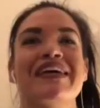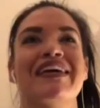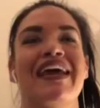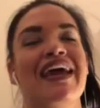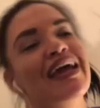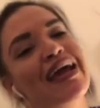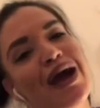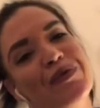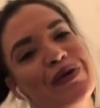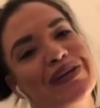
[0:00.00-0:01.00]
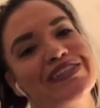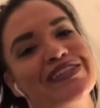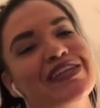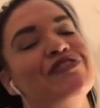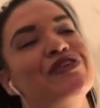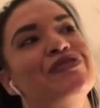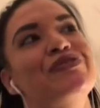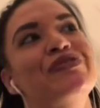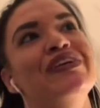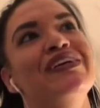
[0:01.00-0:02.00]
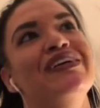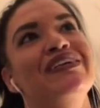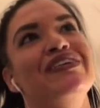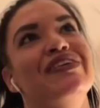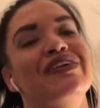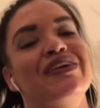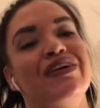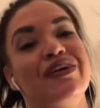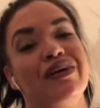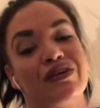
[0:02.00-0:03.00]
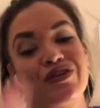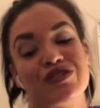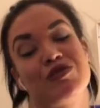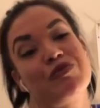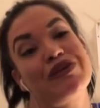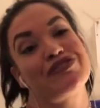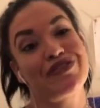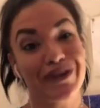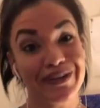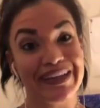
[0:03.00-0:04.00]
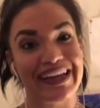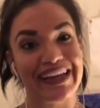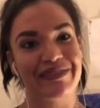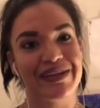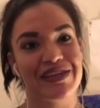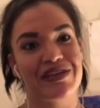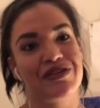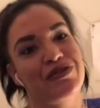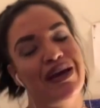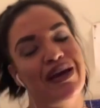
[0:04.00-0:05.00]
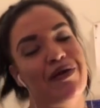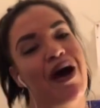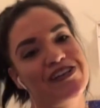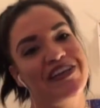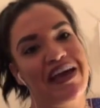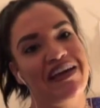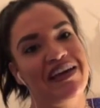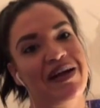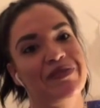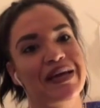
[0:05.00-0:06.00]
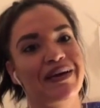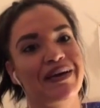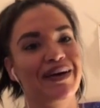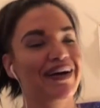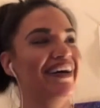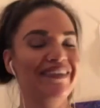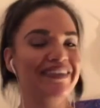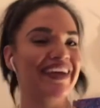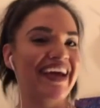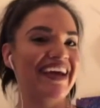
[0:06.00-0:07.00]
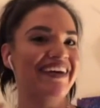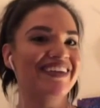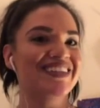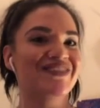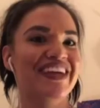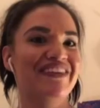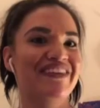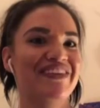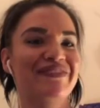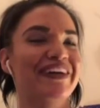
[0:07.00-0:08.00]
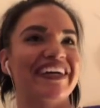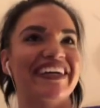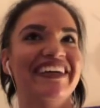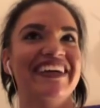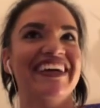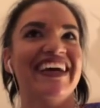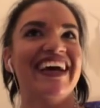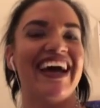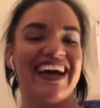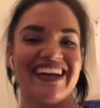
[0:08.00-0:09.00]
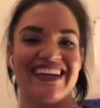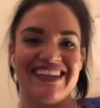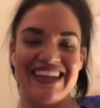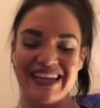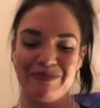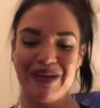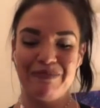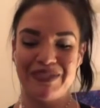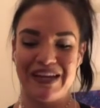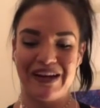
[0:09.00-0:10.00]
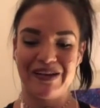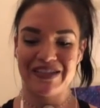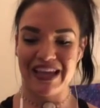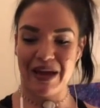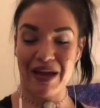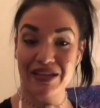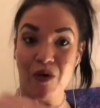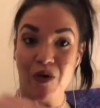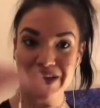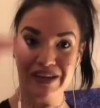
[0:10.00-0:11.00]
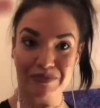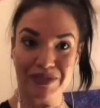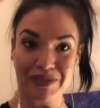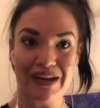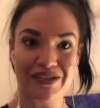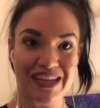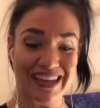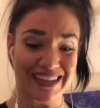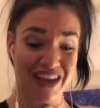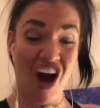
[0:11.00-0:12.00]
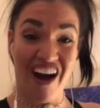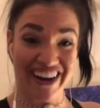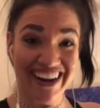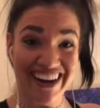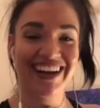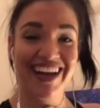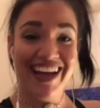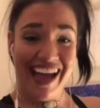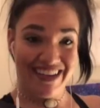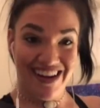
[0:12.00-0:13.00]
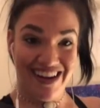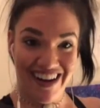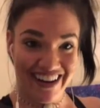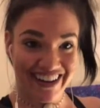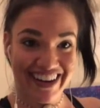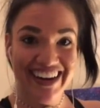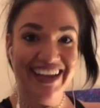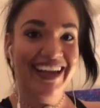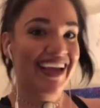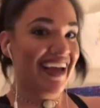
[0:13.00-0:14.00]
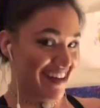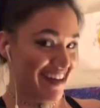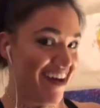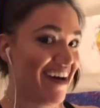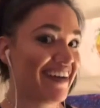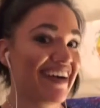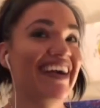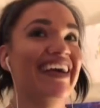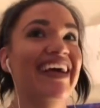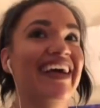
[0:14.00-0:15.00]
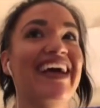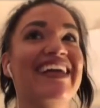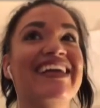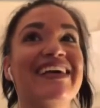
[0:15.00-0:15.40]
like, hey, I wanted to give you your Christmas present early because I know you had a hard day. And I was like, oh, okay, all's forgiven. We're good. And he takes me upstairs. And as I'm walking upstairs, it gets hotter and hotter and hotter. And